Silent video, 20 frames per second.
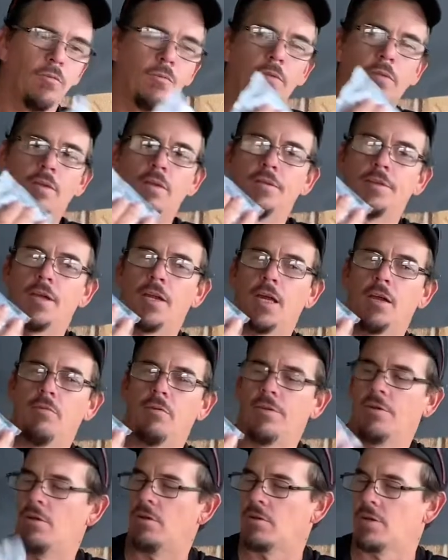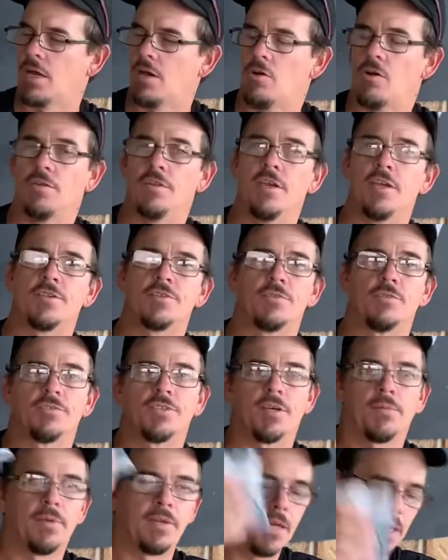don't know whether I'll go on this or
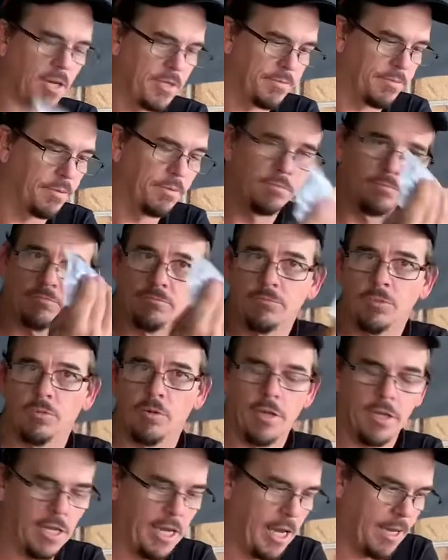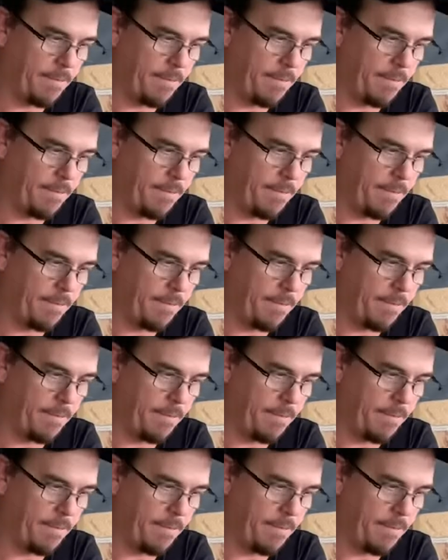something else, but we'll work it out.